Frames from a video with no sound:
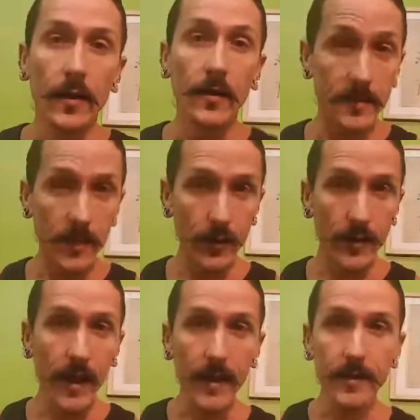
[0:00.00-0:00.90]

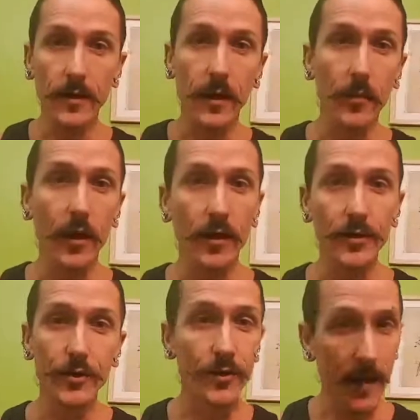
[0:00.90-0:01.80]
considering that, I'm going to
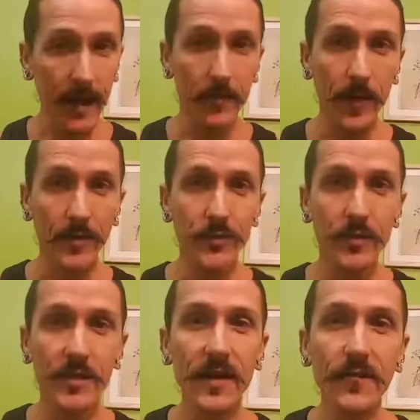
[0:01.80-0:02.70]
do some acupuncture
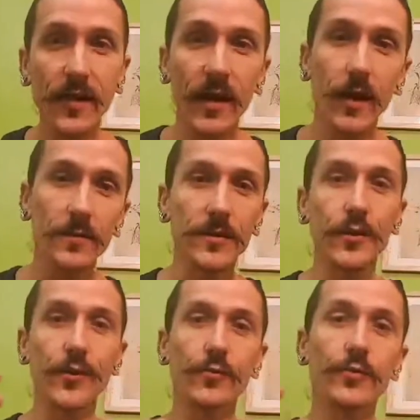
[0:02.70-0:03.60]
and see if we can help
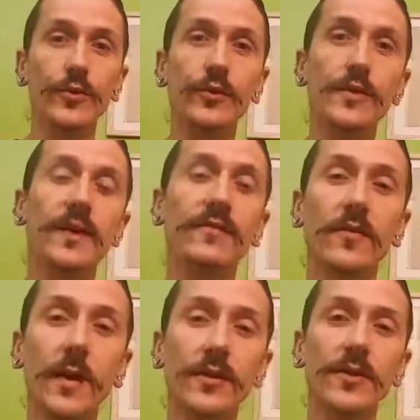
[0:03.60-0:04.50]
to reduce the
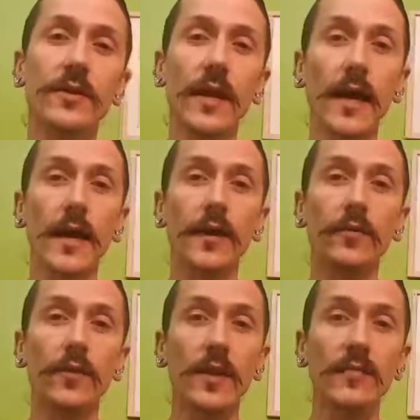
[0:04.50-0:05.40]
inflammation
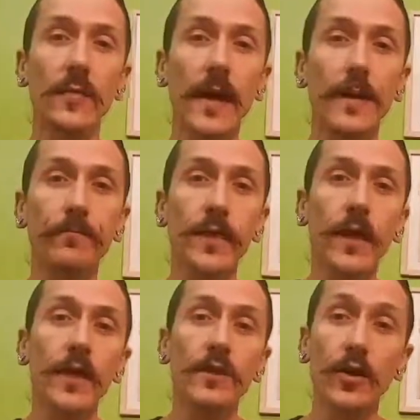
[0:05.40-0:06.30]
and relieve the pain.
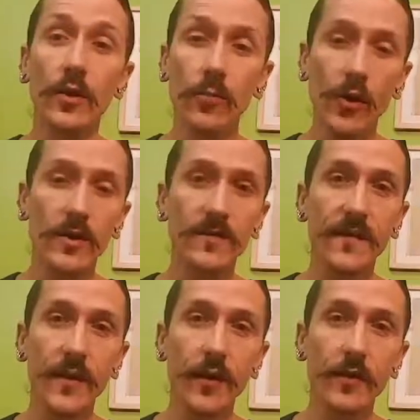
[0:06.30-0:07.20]
So the point of this
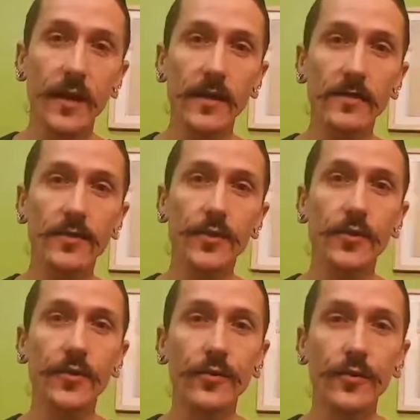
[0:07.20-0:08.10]
video is
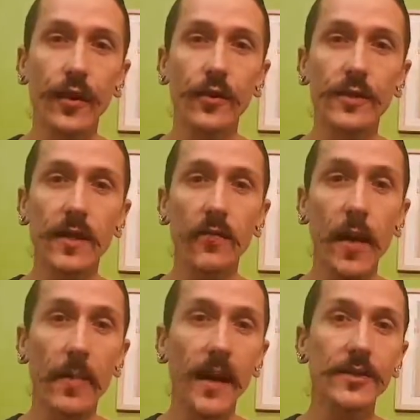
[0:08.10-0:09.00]
to show some of
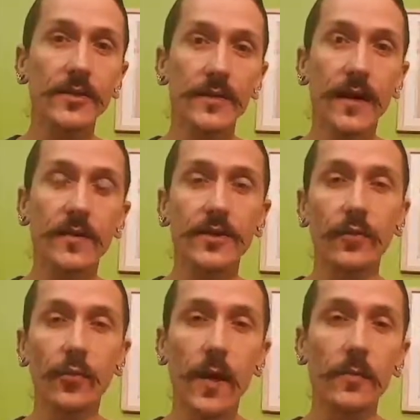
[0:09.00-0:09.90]
my patients and the
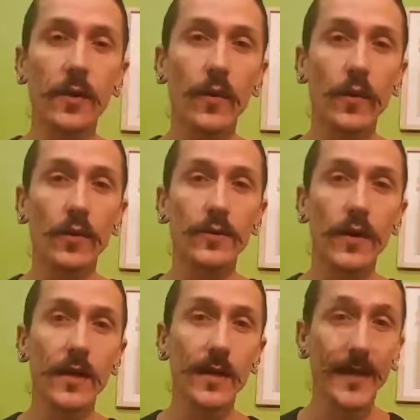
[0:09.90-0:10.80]
general public what goes
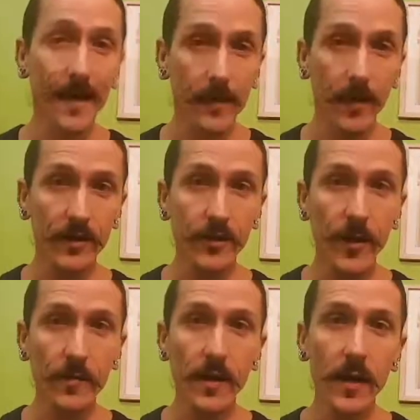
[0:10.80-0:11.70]
on in an acupuncture
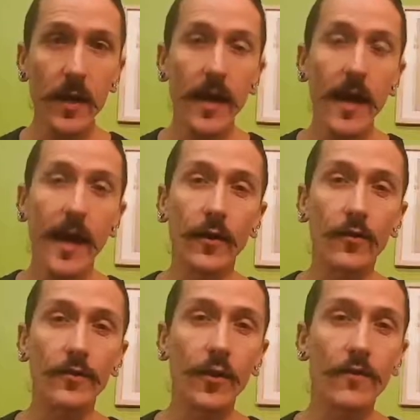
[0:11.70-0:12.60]
treatment, and
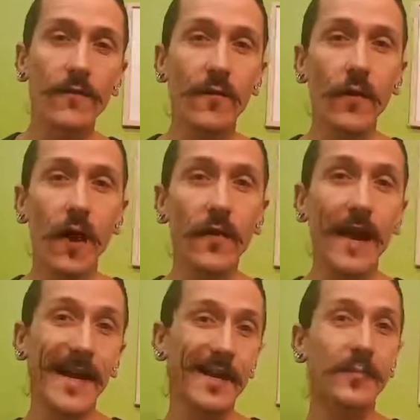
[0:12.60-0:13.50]
also for
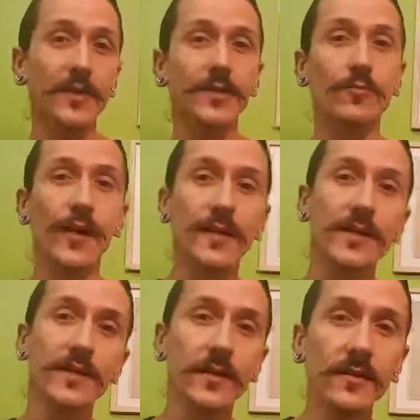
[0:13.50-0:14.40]
other acupuncture
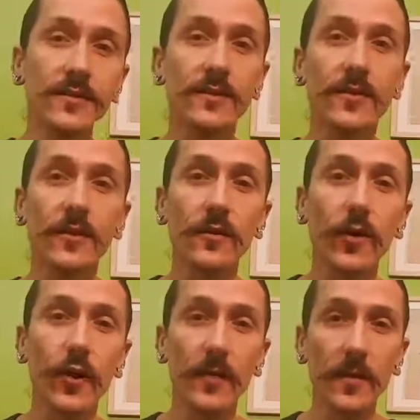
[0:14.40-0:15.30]
practitioners to
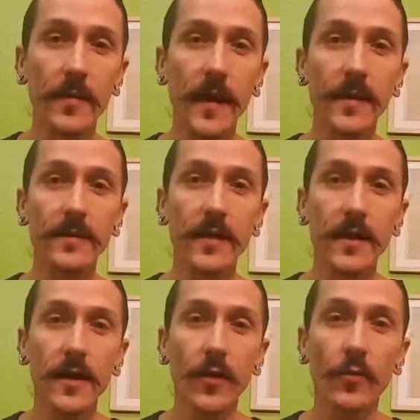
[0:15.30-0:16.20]
learn a bit about
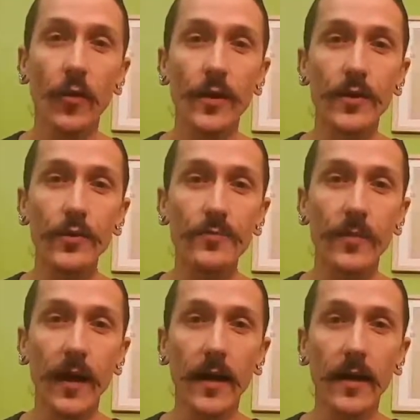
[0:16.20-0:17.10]
what we do,
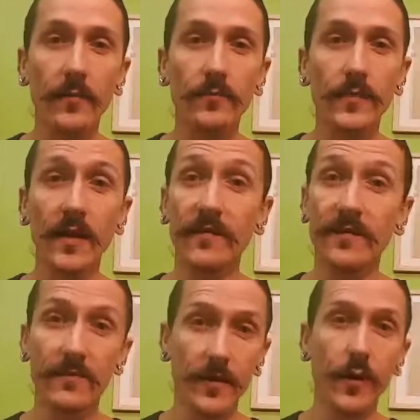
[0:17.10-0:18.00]

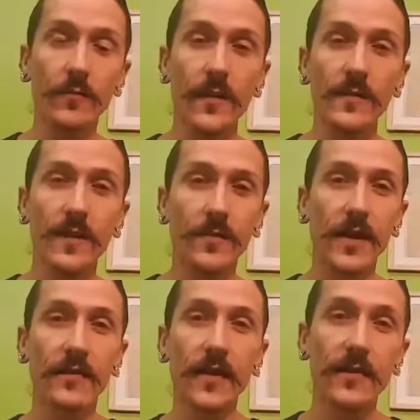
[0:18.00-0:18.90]
if there's
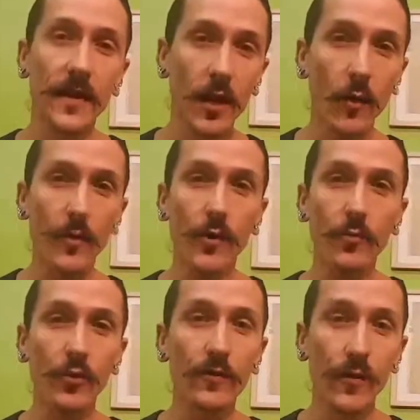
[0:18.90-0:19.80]
something out there that can help you
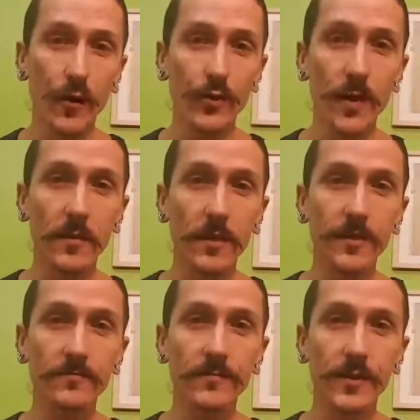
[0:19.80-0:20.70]
improve your own
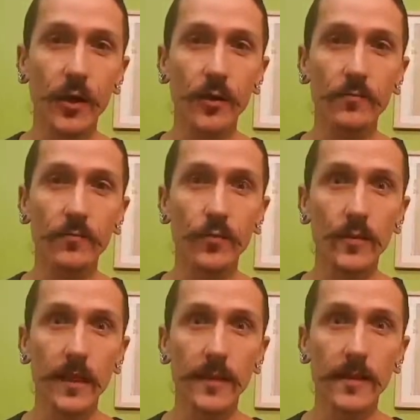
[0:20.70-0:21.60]
treatments. So
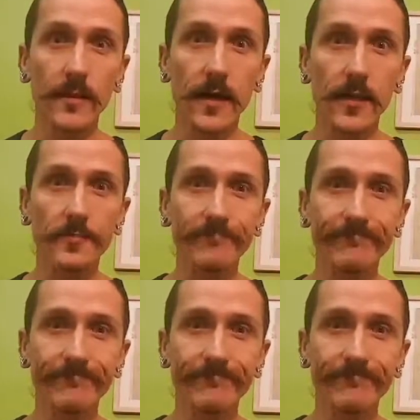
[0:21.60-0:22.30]
let's get started.